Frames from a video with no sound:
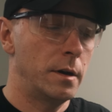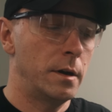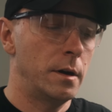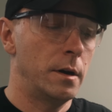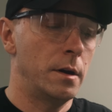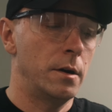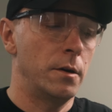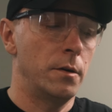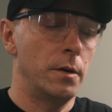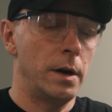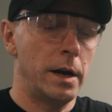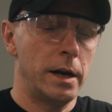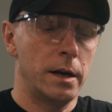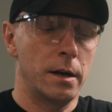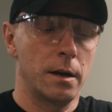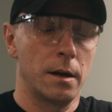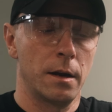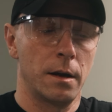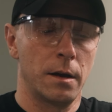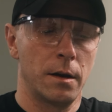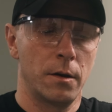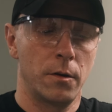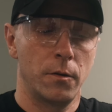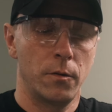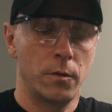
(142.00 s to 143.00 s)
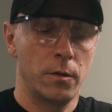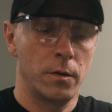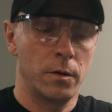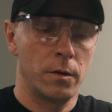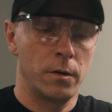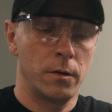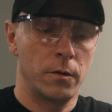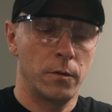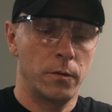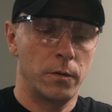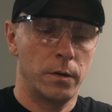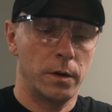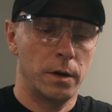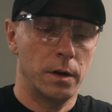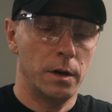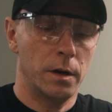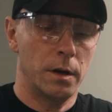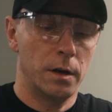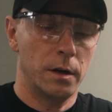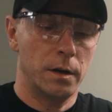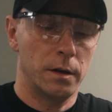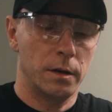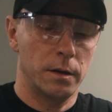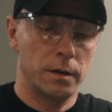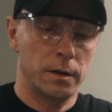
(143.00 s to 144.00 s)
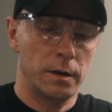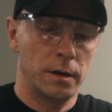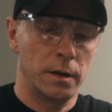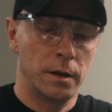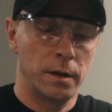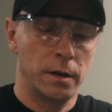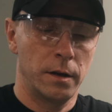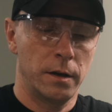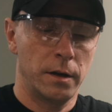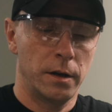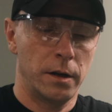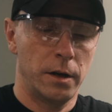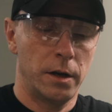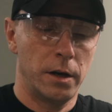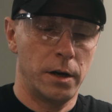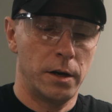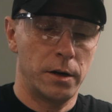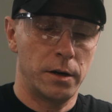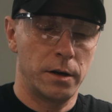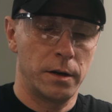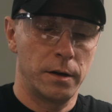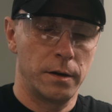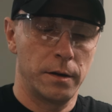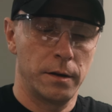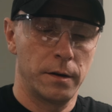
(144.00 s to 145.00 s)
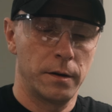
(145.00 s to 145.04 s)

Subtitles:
All right, we got it here